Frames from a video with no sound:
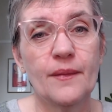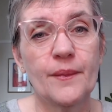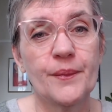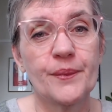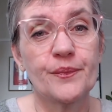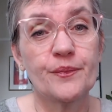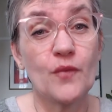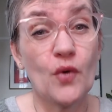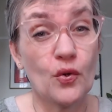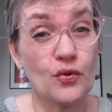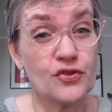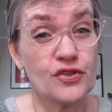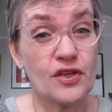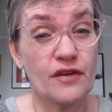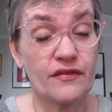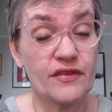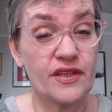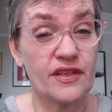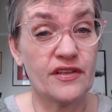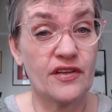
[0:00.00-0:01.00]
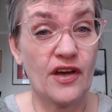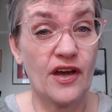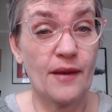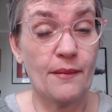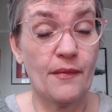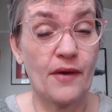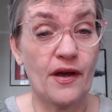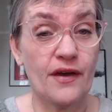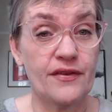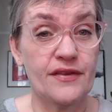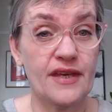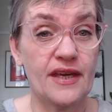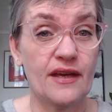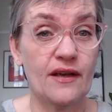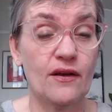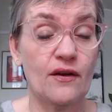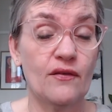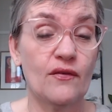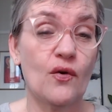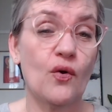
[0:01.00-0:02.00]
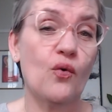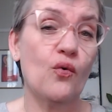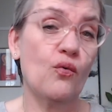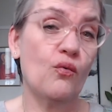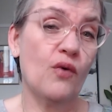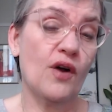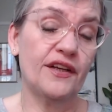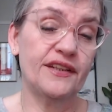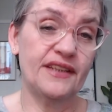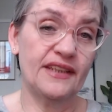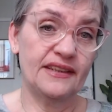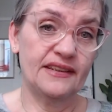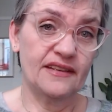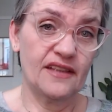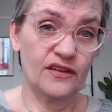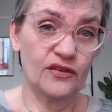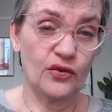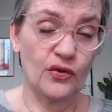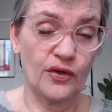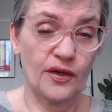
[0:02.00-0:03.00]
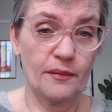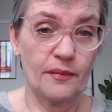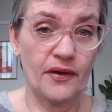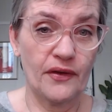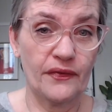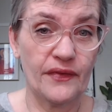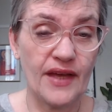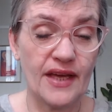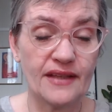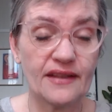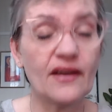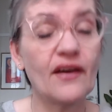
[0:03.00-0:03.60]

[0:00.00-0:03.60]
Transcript: Most of the time, I think, oh, why did I talk about that?